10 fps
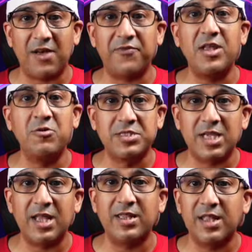have used
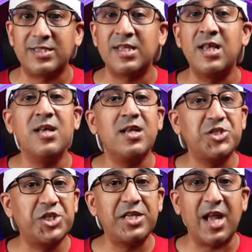in this
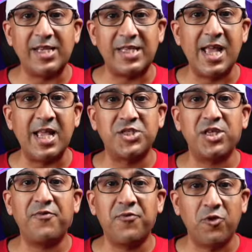G90H
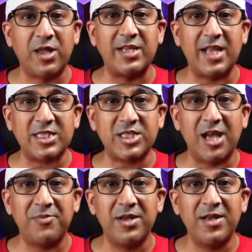4K
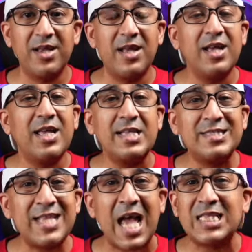dashcam is
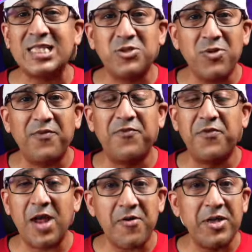tagged to a
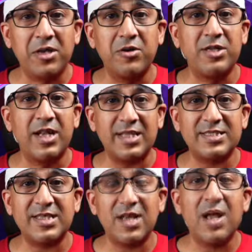very good
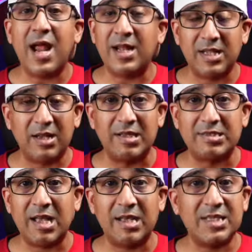lens and the
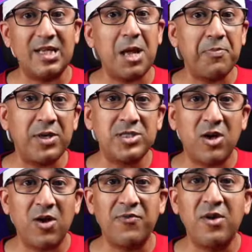lens has an
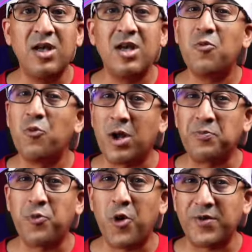aperture of
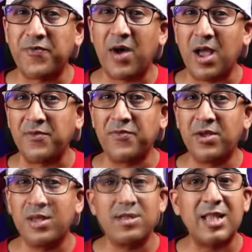1.5.
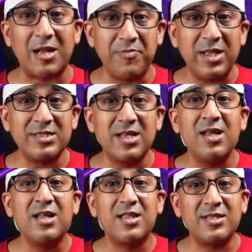That means
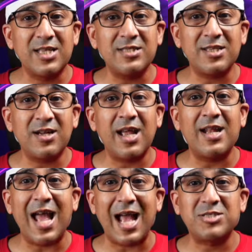the sensor
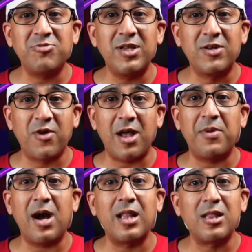can actually
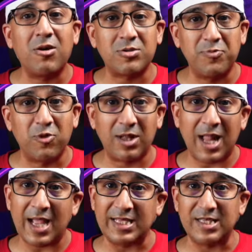grab a lot more
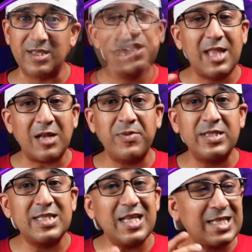light. That
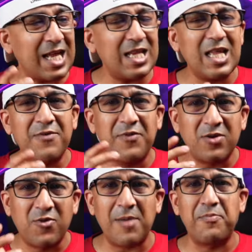means it can
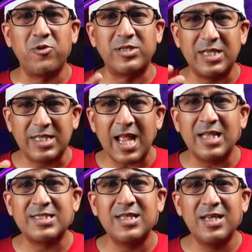even grab more
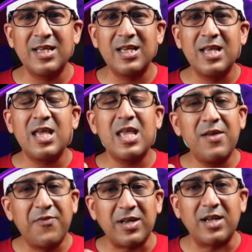details
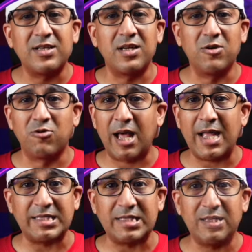even under low
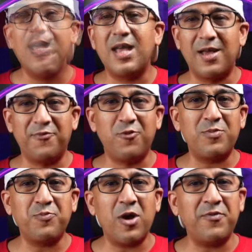light.
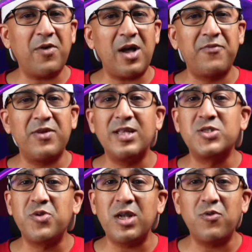f1.5
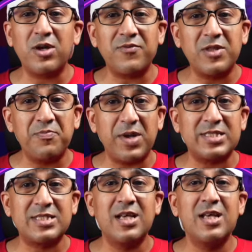is really one of the
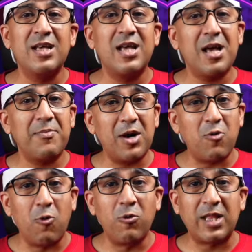best among
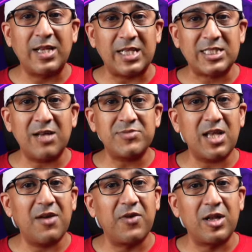all the dashcams
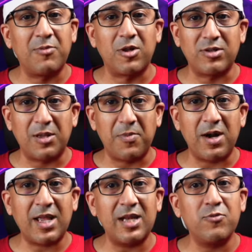available on the
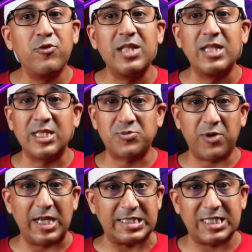market within this
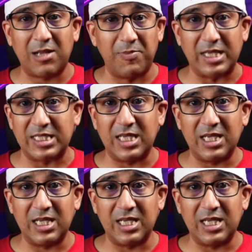price segment.